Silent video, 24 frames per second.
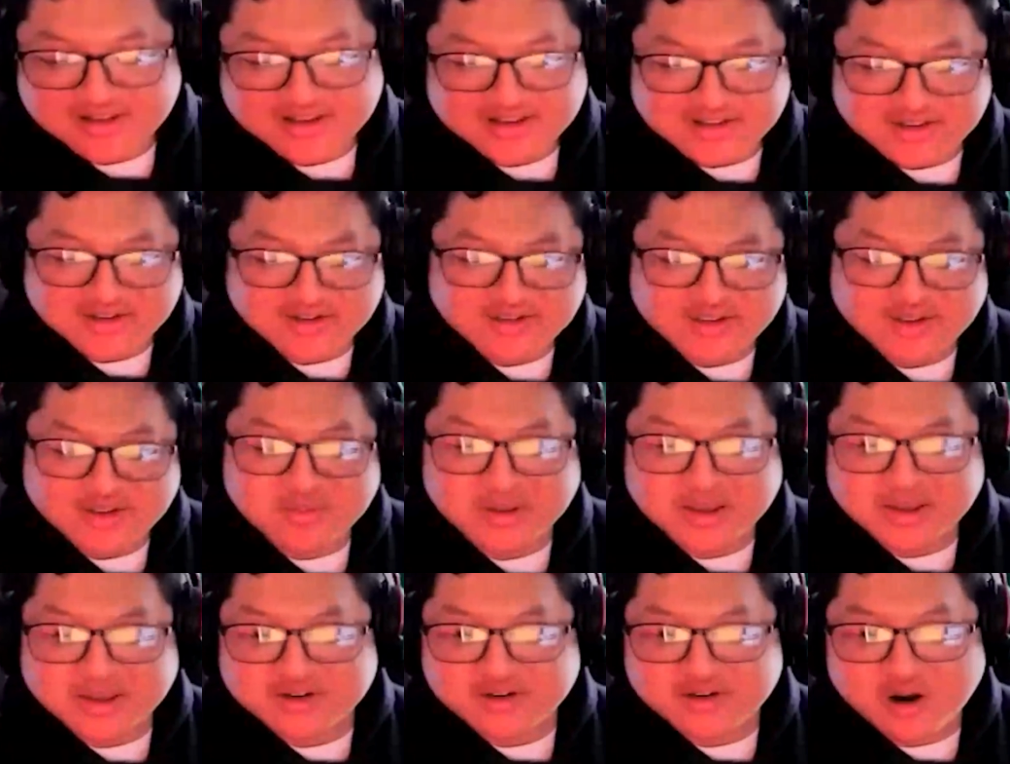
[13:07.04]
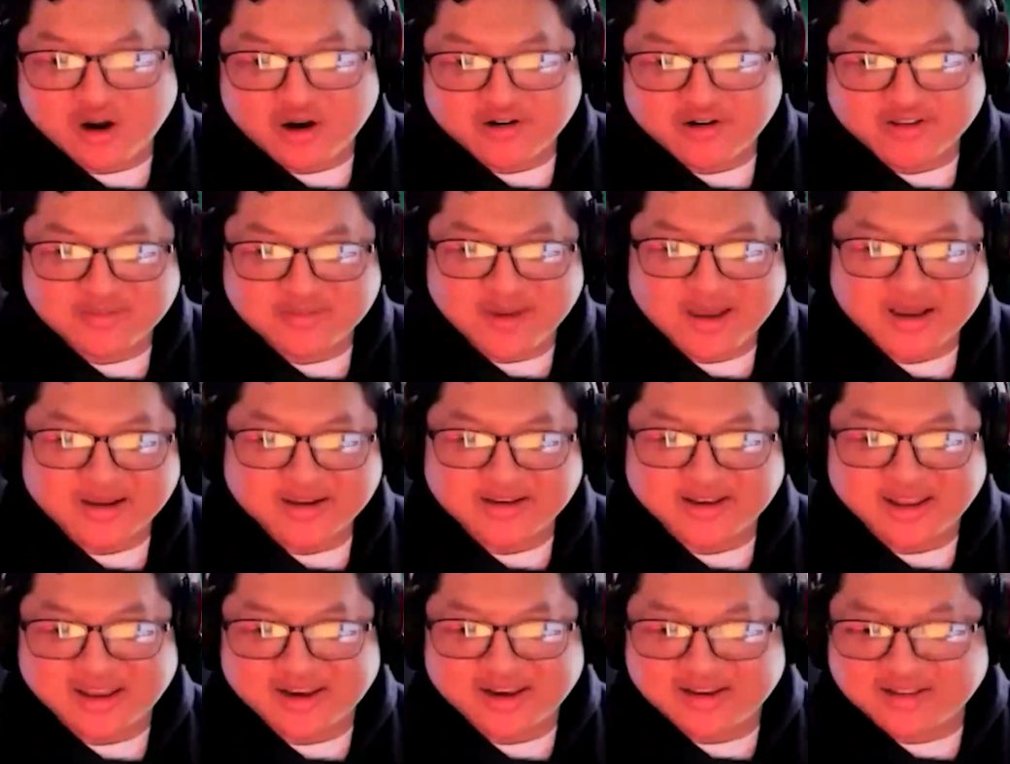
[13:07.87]
used to be an artist back in
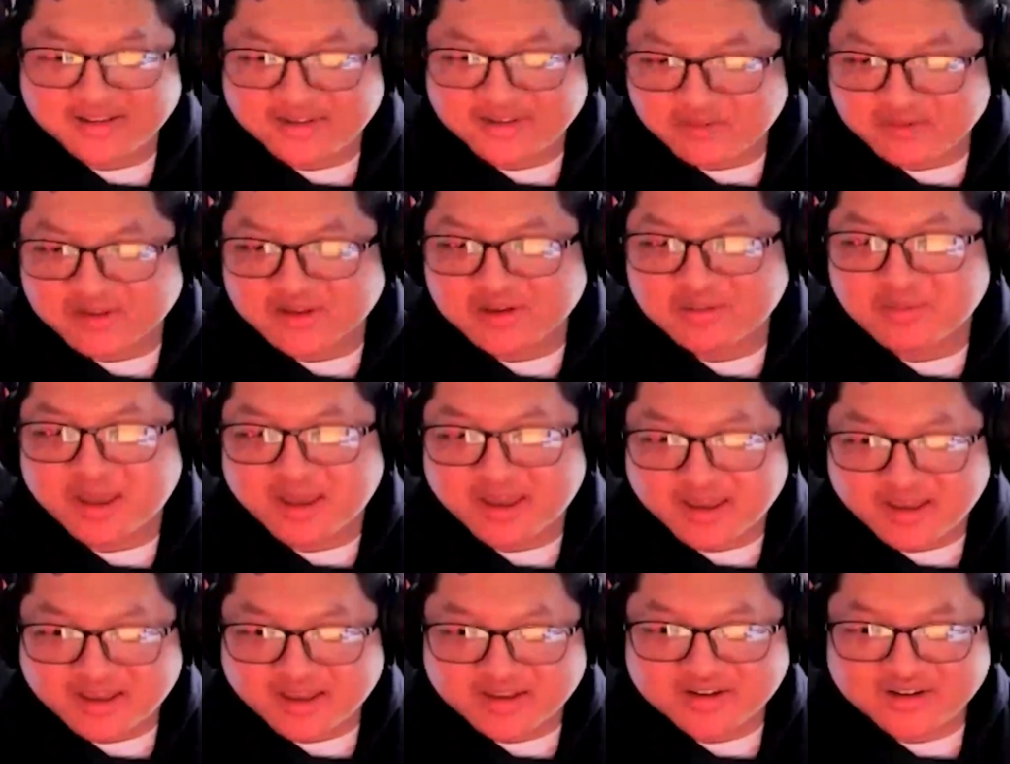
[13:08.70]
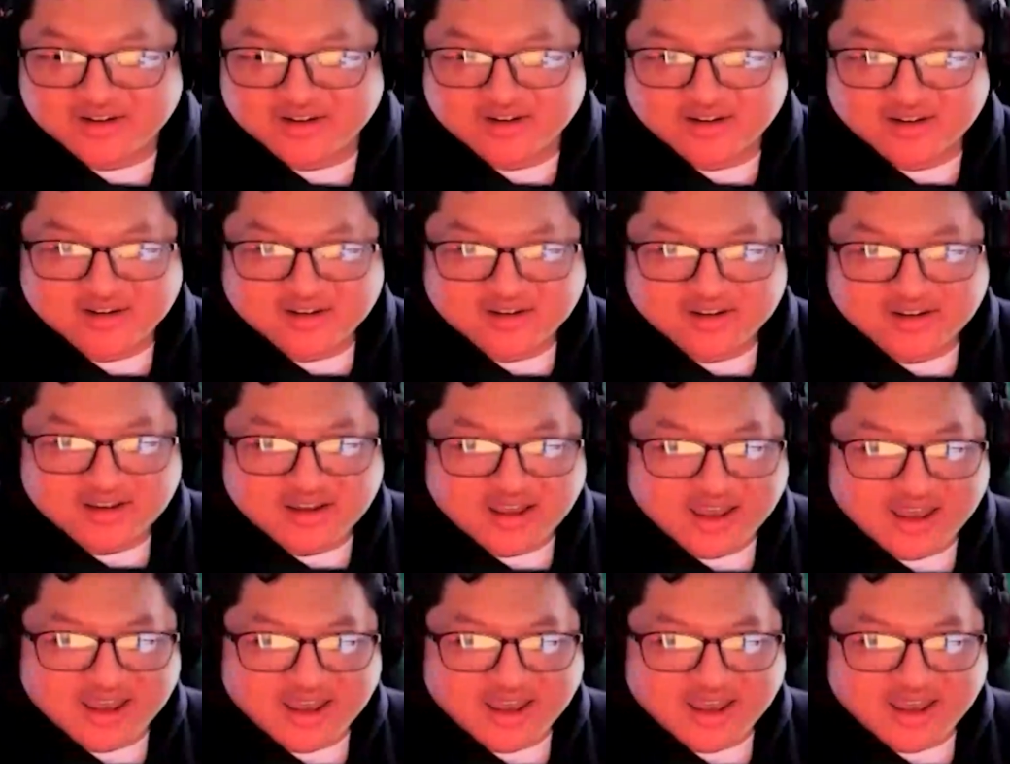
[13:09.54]
the 80s. He was in a band. And